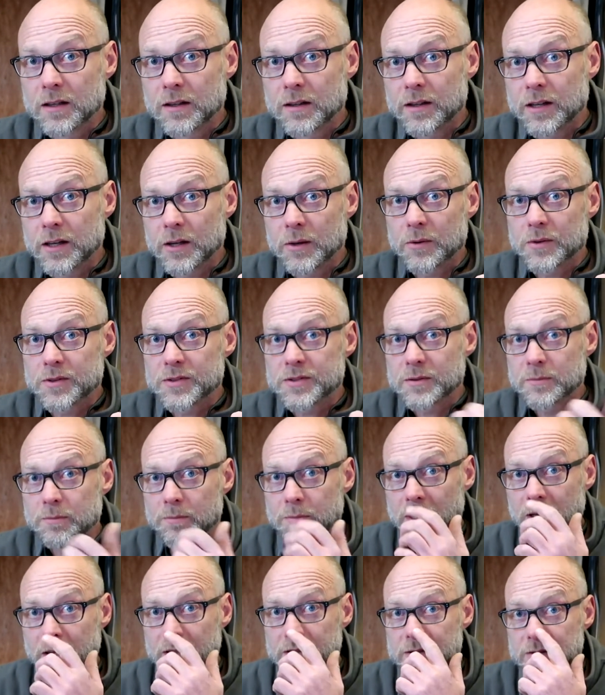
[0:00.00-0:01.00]
There were some
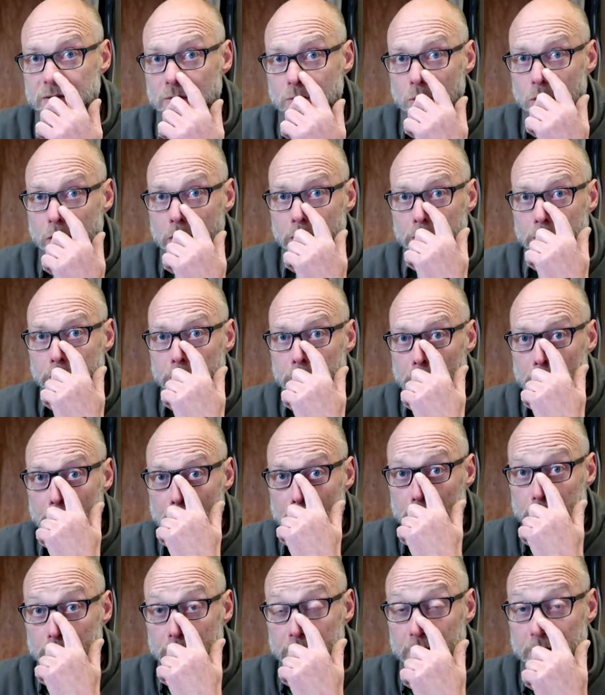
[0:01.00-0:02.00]
buckets of water
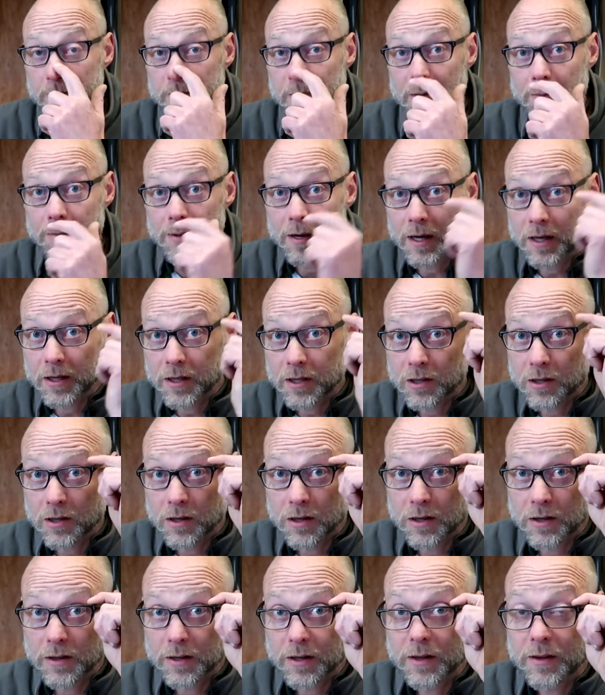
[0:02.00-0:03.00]
out in my
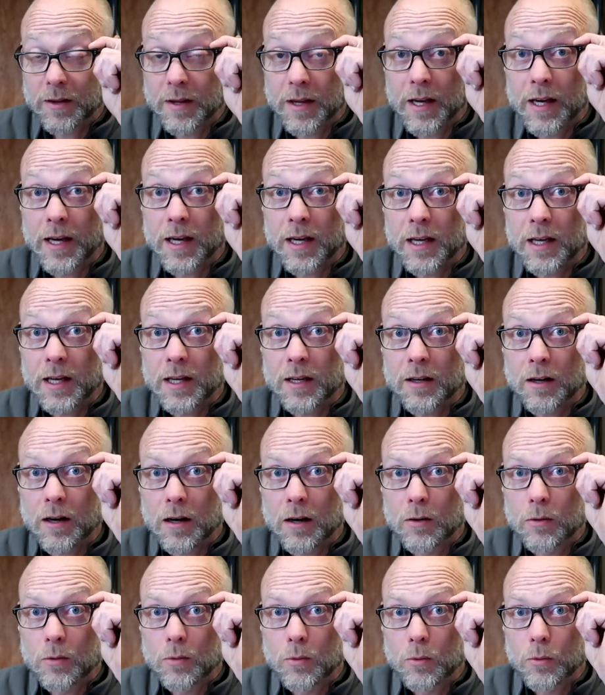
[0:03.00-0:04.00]
backyard, and they
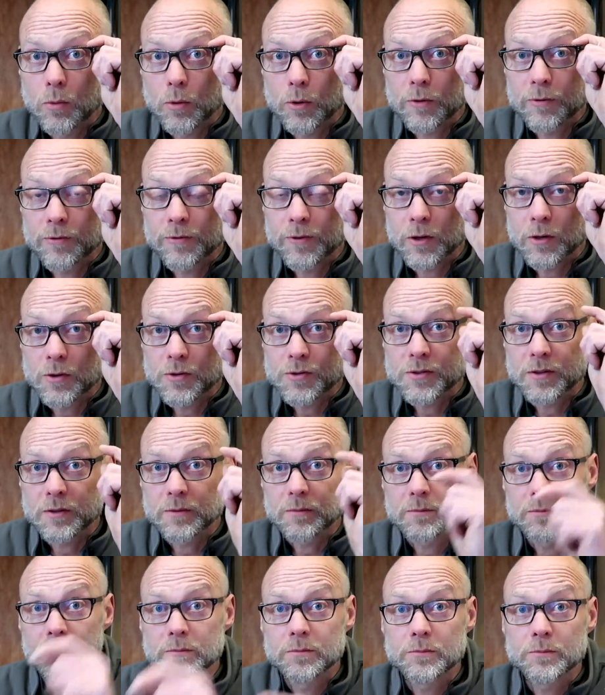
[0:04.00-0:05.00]
were
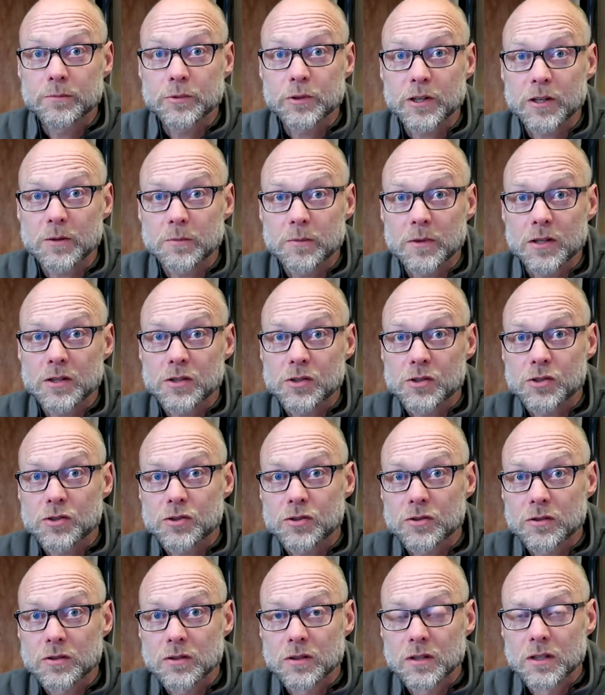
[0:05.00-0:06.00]
frozen pretty much.
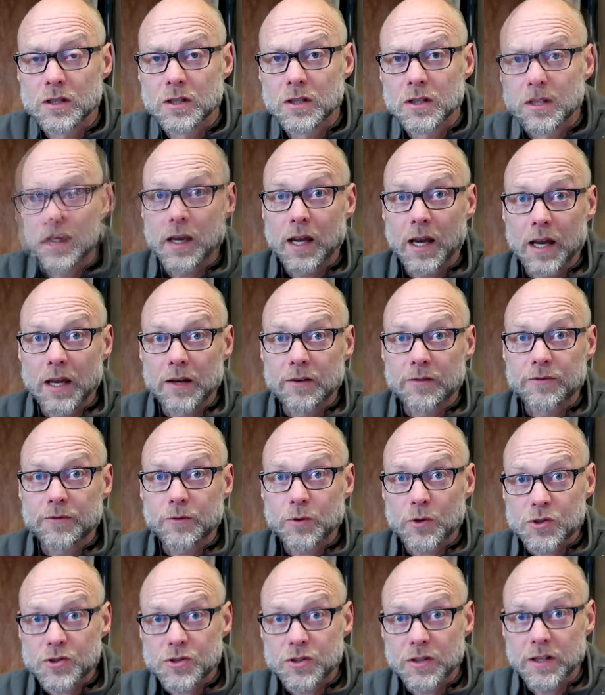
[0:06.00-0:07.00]
And
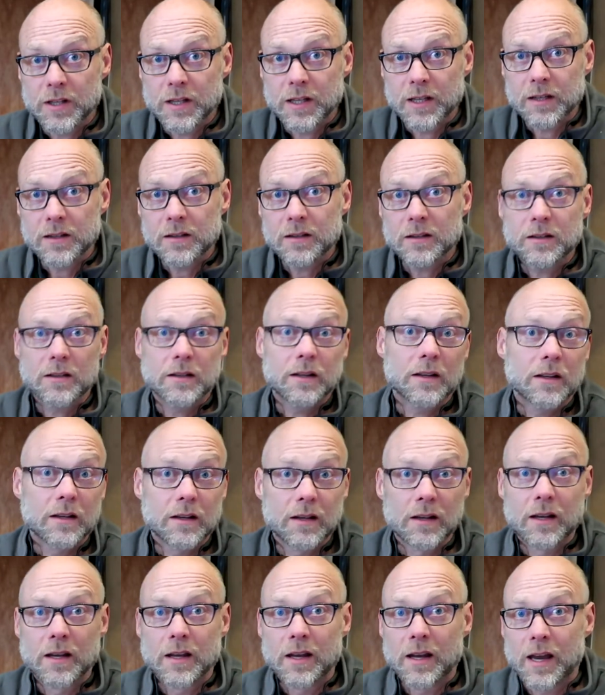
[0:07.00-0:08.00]
fortunately,
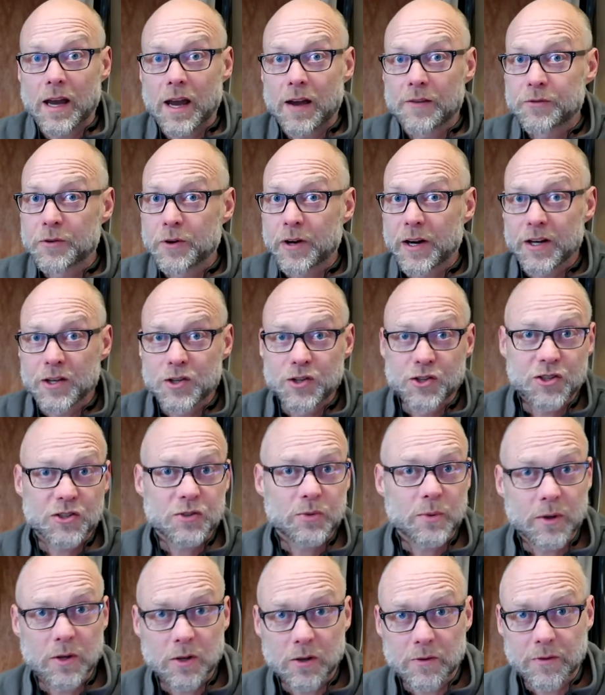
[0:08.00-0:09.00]
after I
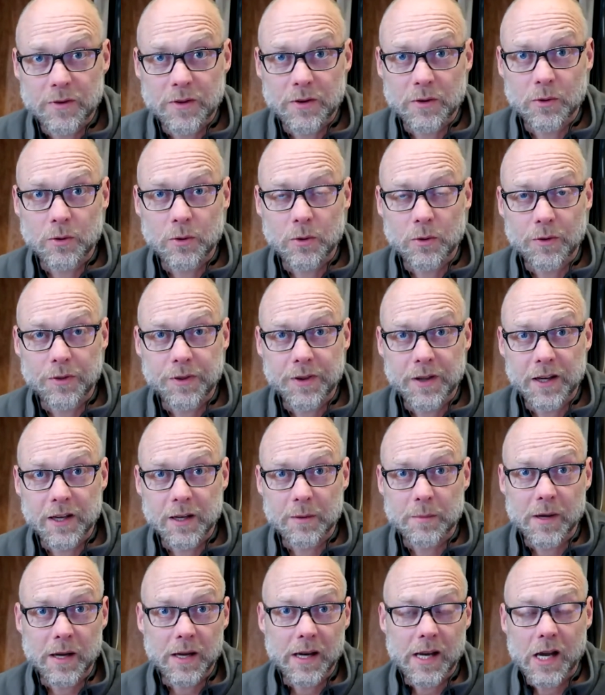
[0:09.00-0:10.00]
just went over the whole thing
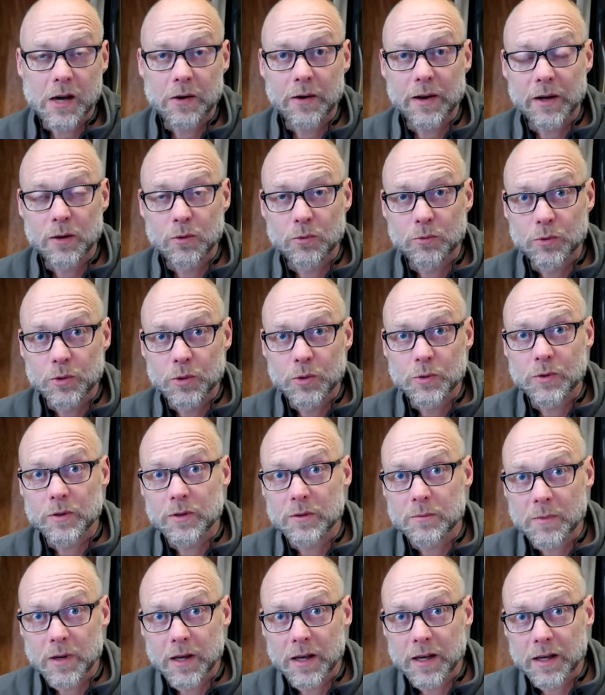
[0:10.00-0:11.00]
about how I
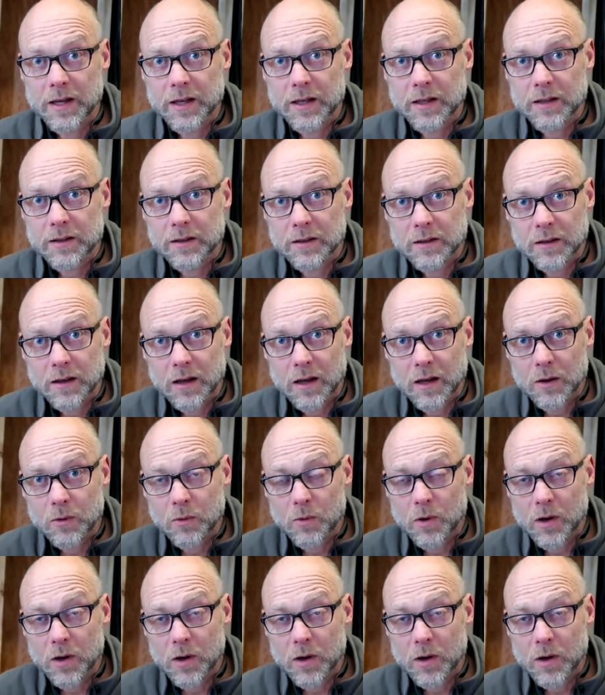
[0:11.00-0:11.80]
ruined my hot